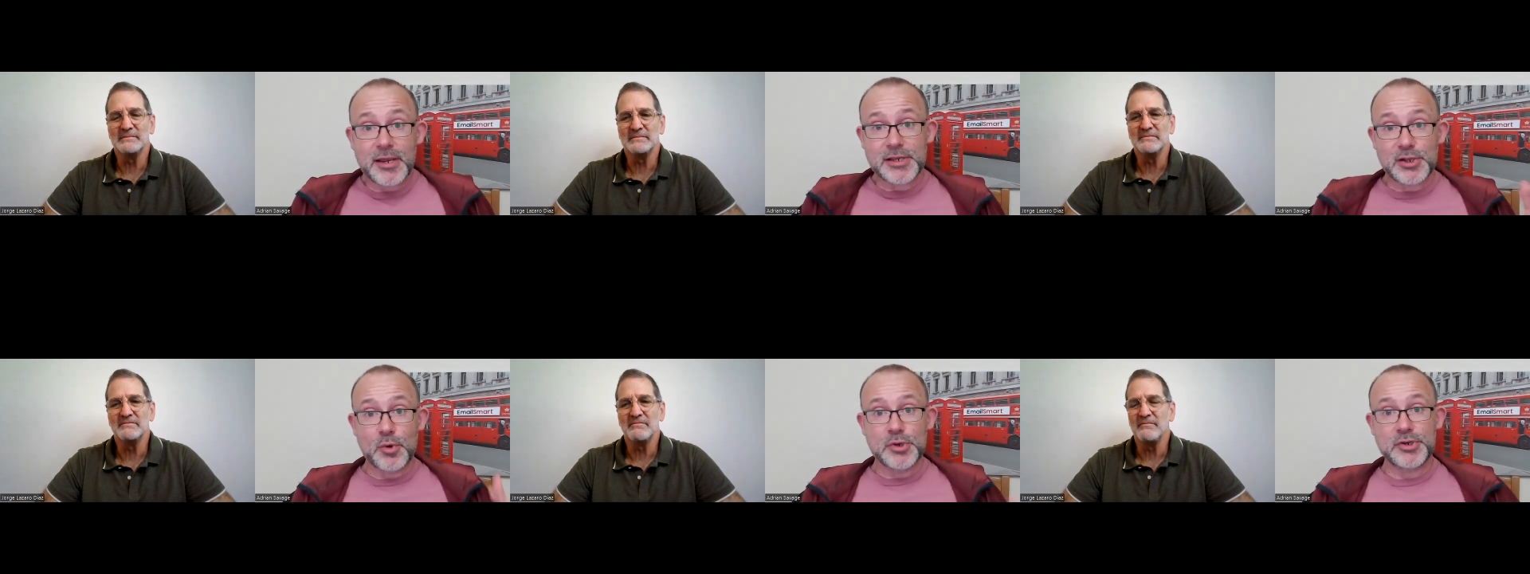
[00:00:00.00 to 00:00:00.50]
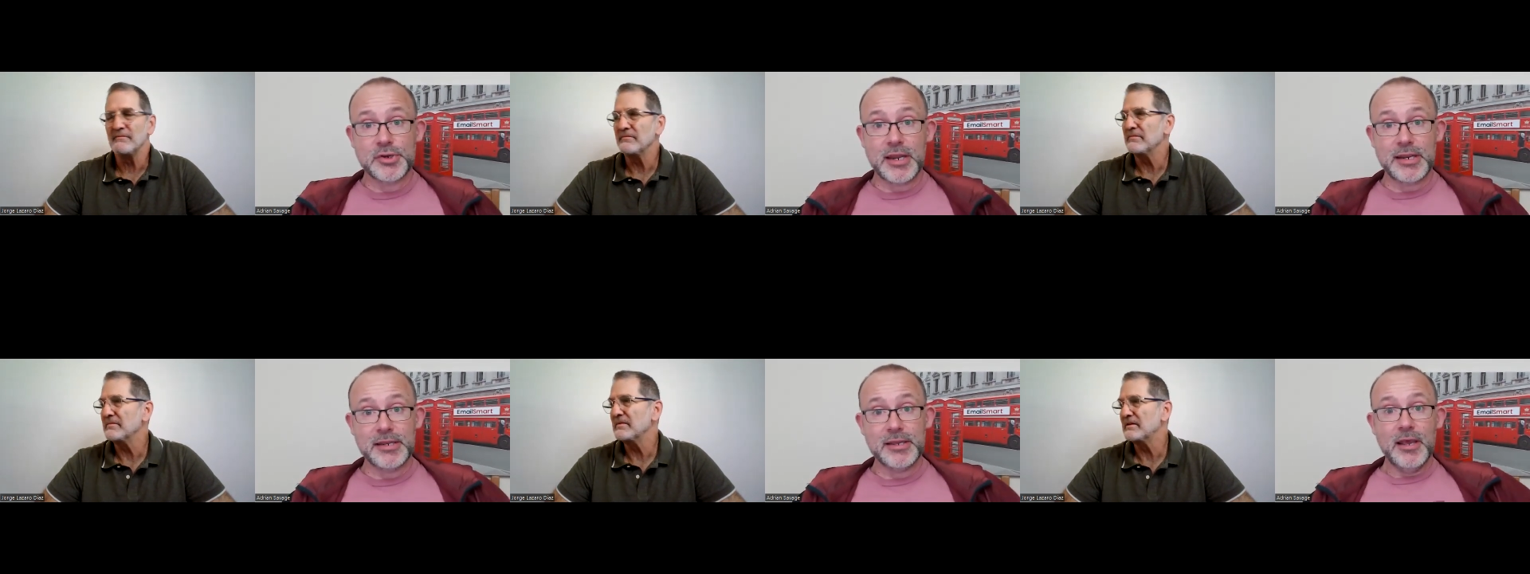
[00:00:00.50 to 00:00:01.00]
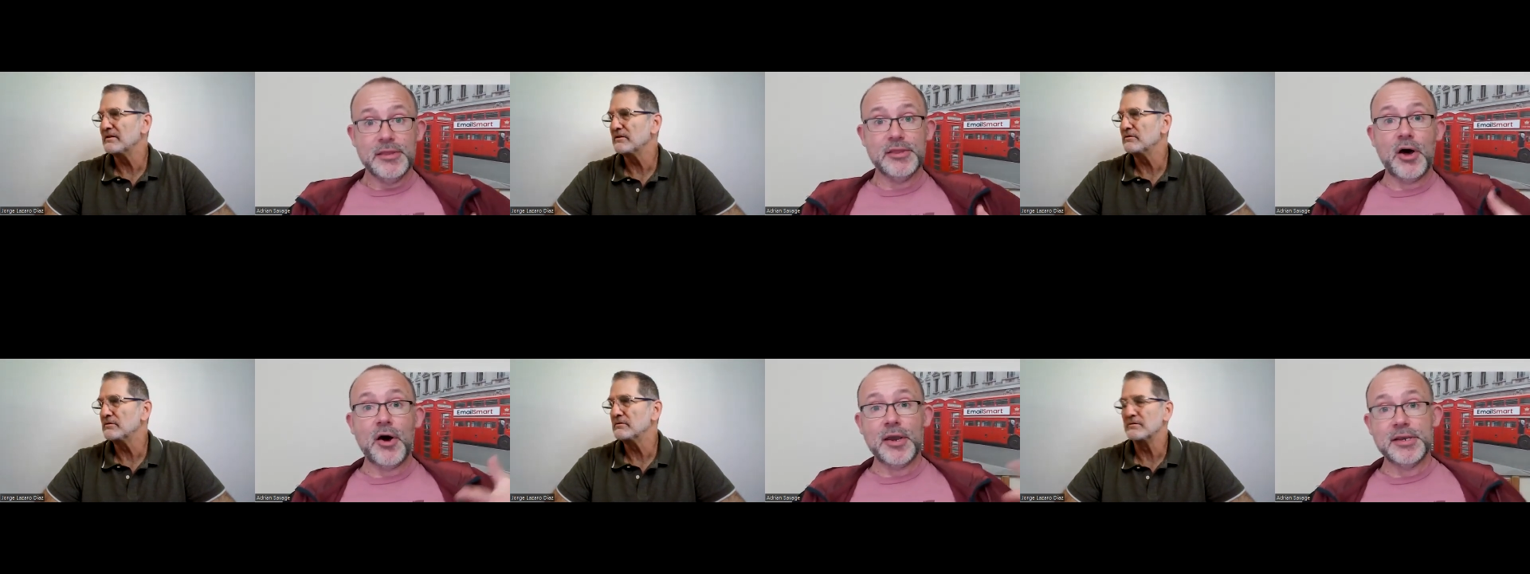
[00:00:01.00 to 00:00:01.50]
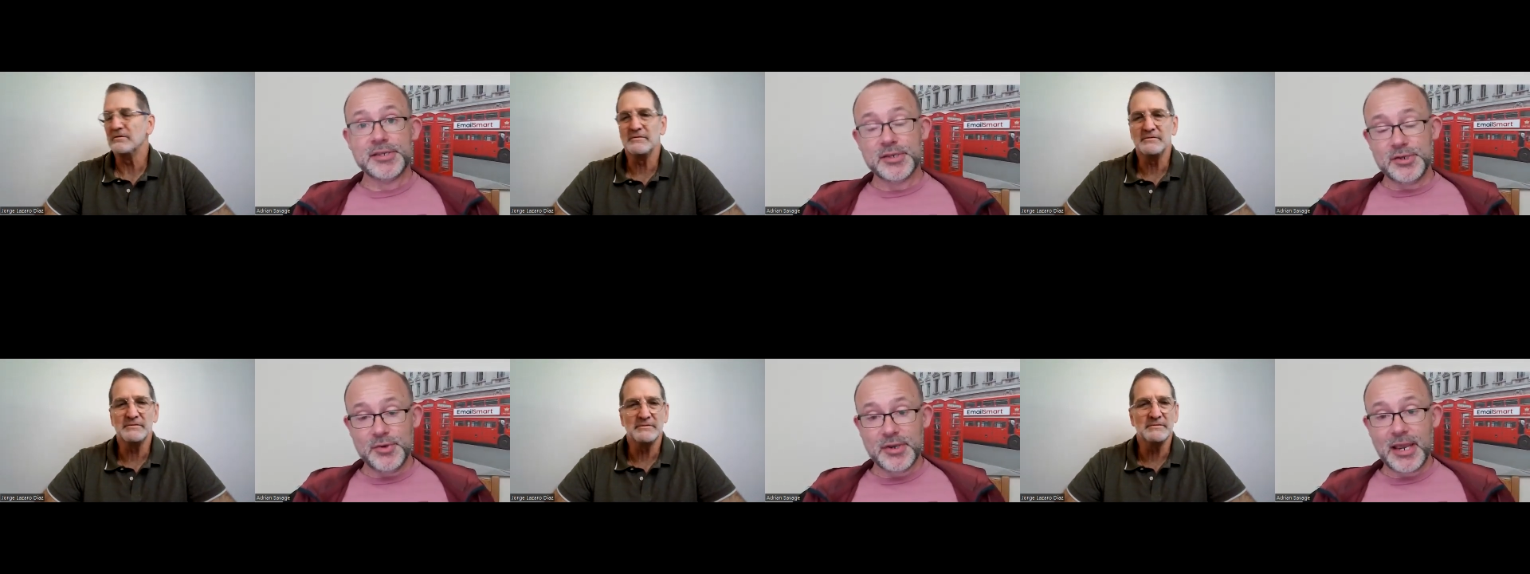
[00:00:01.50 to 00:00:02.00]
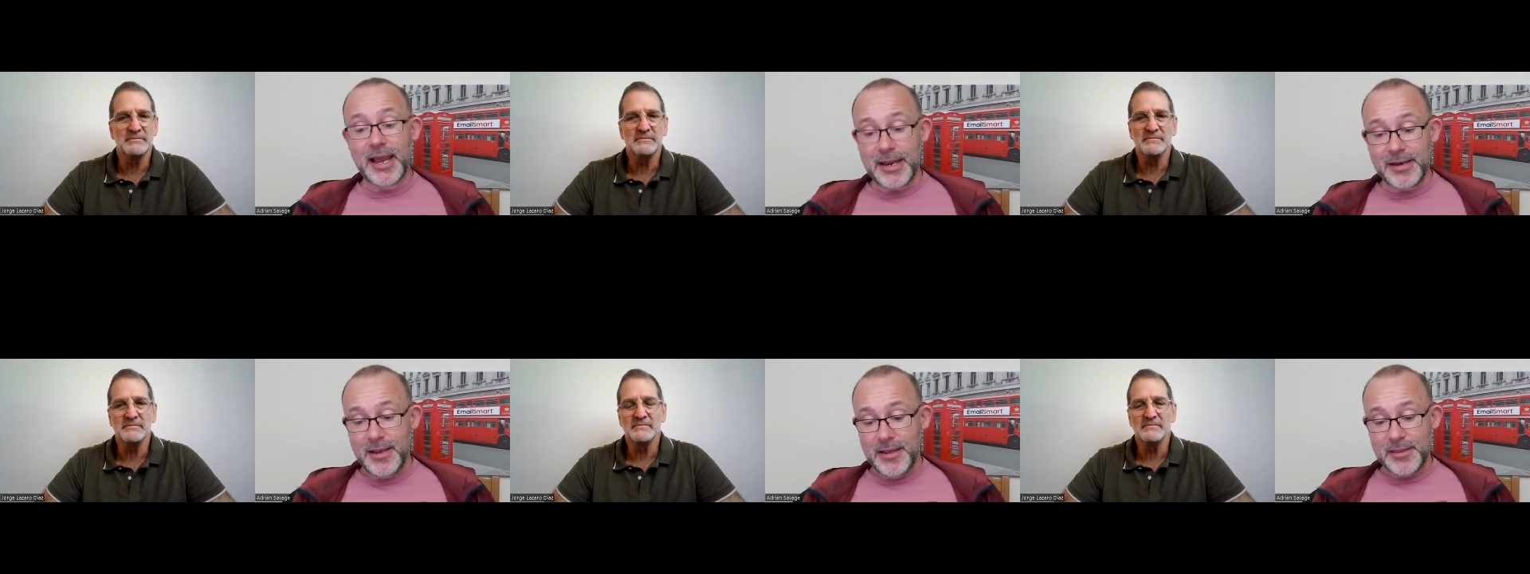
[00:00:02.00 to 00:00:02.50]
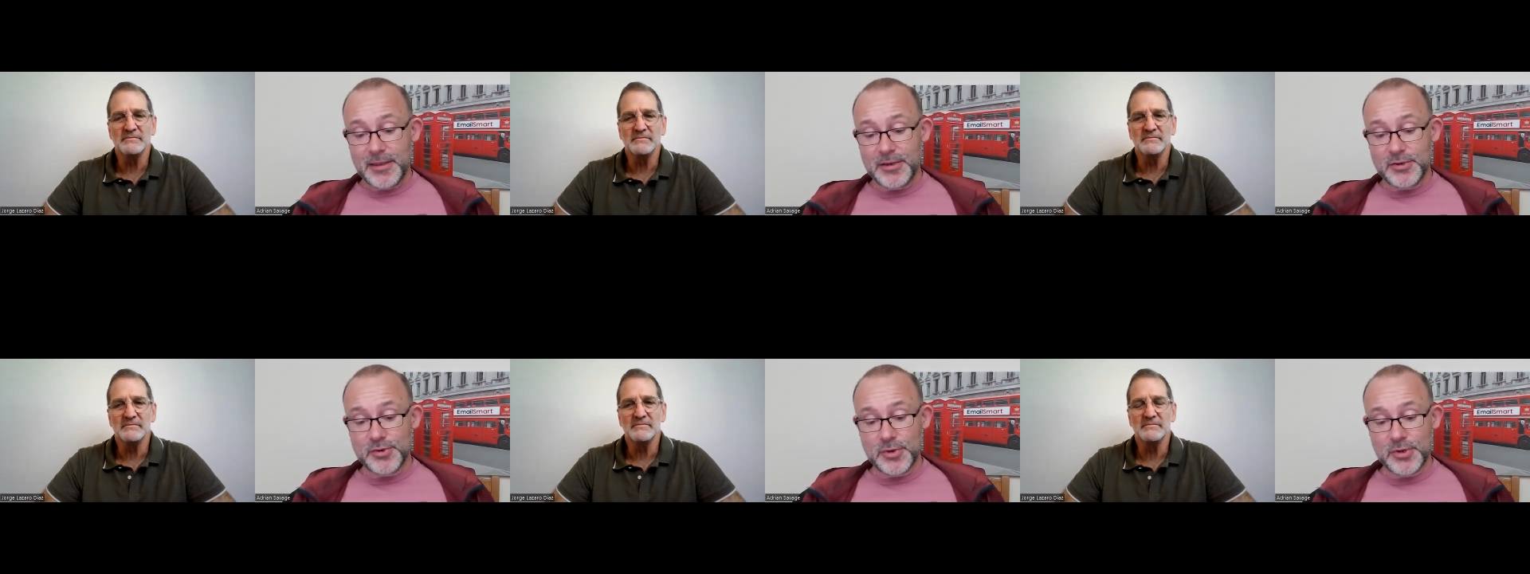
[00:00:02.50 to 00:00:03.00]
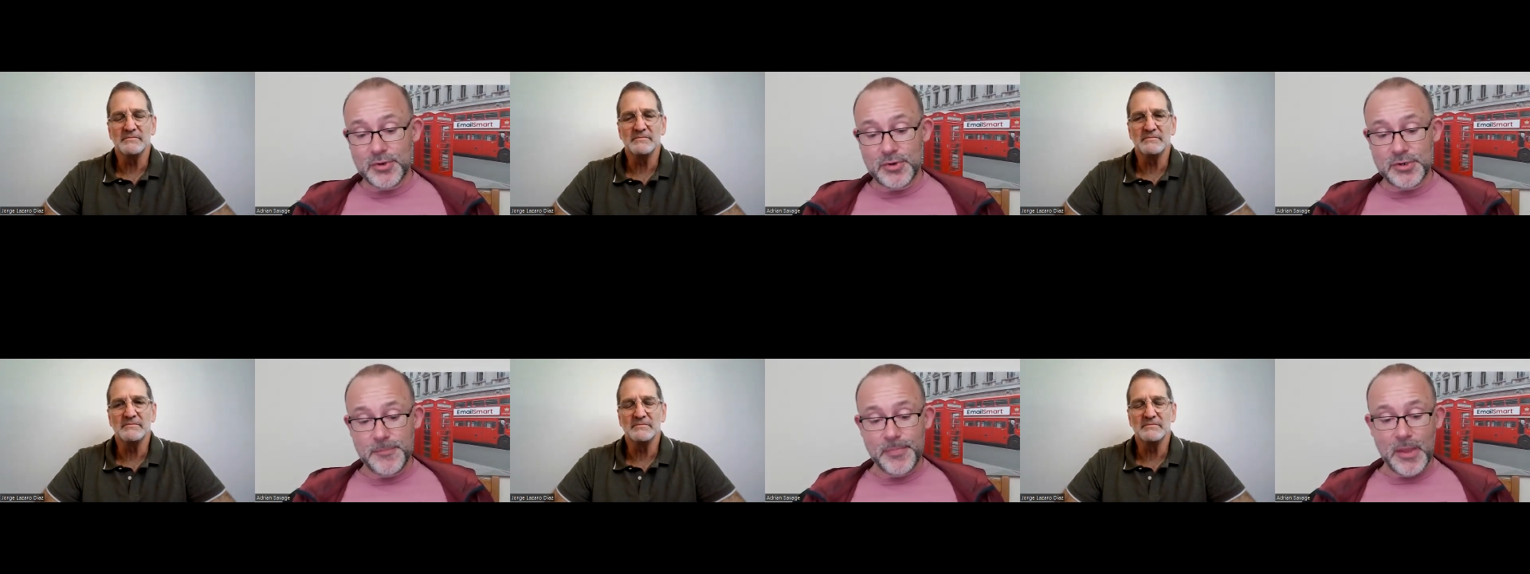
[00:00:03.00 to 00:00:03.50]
Speaker 1: As long as you're getting the highest that you can, then you're doing good.